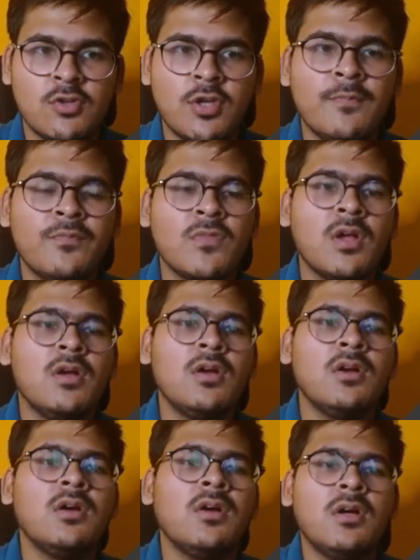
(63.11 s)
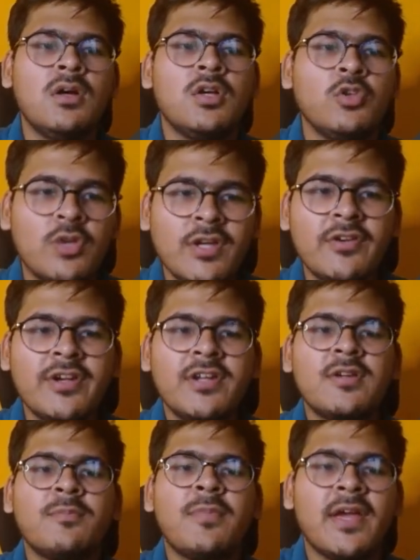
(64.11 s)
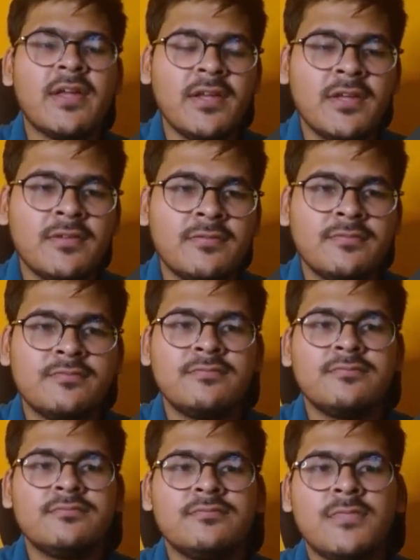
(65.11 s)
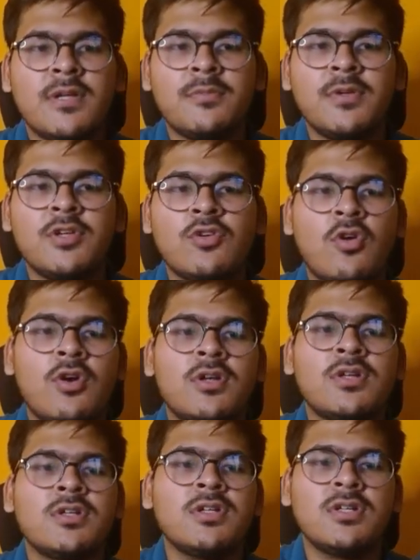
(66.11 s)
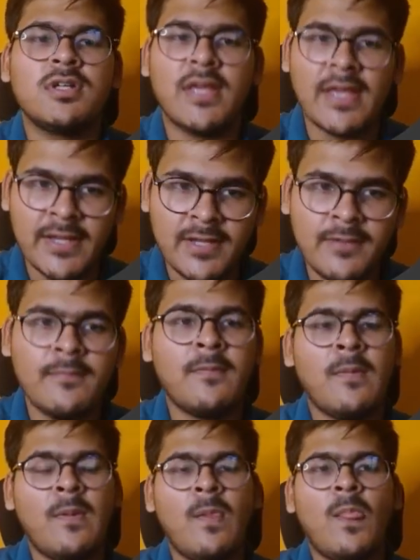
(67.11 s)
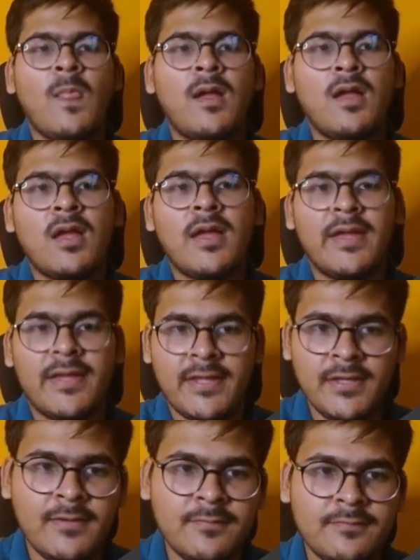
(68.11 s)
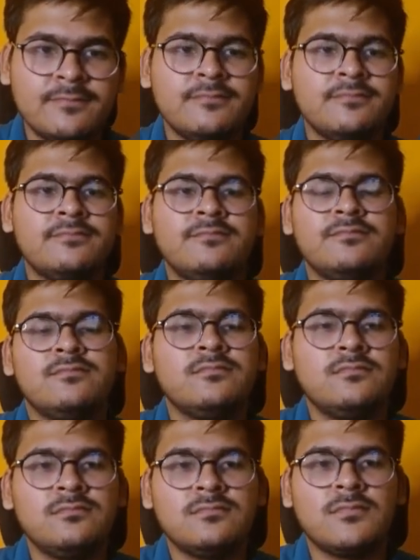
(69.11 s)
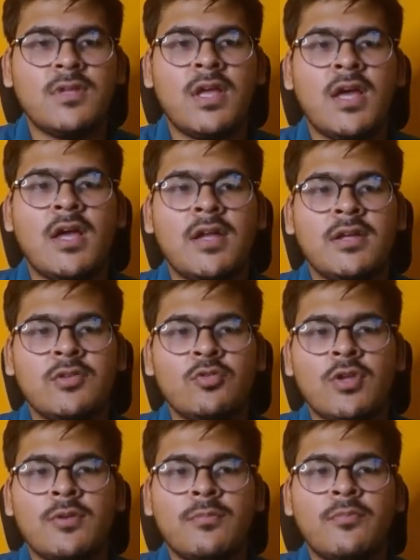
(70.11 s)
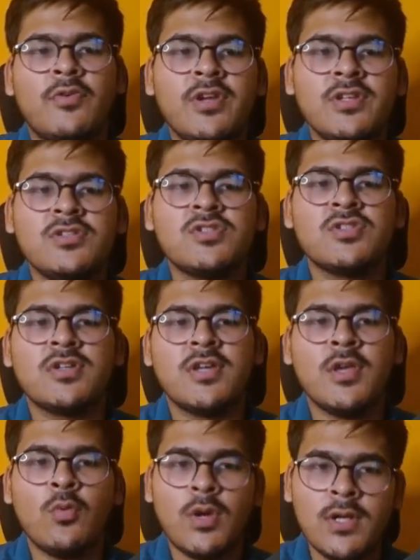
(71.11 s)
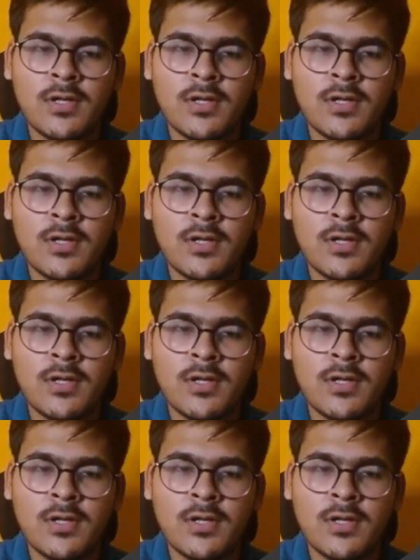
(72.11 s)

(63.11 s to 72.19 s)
Okay, you can create a NumPy array, np.array a, and you can print a1.